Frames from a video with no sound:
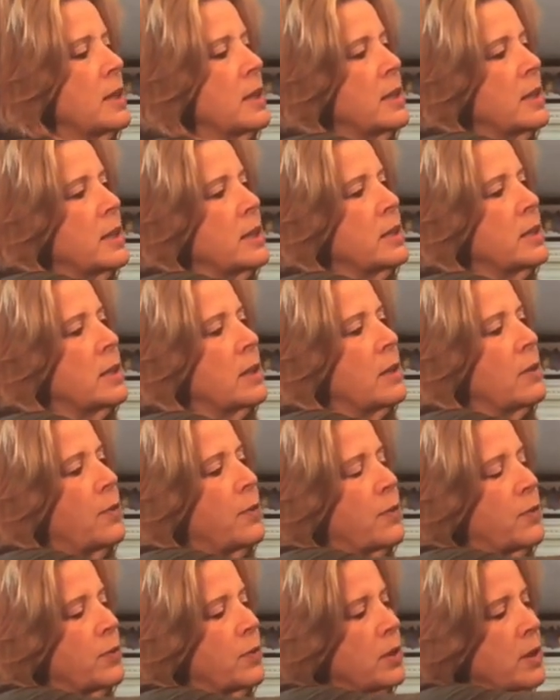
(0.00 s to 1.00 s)
into the
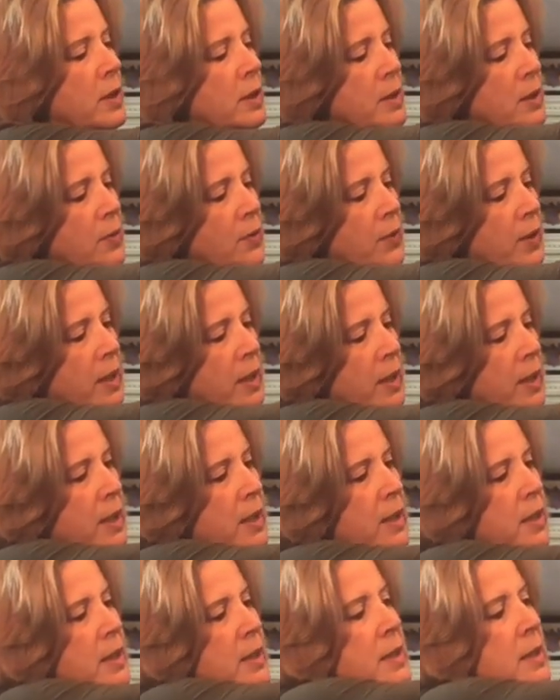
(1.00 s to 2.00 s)
front if I
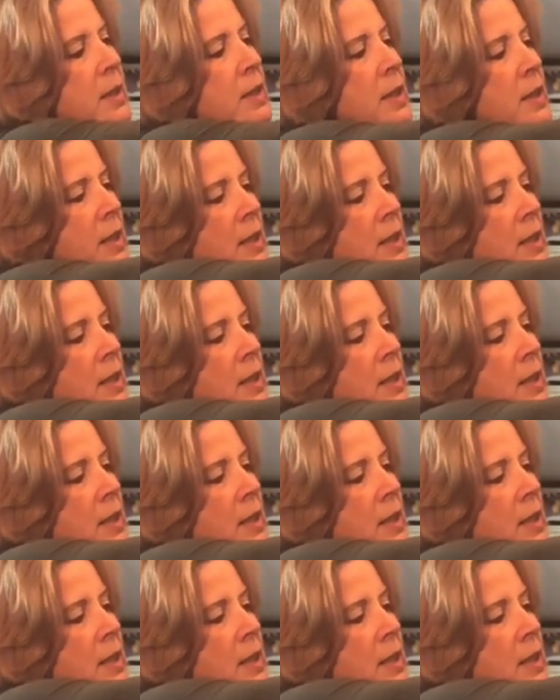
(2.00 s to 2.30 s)
can,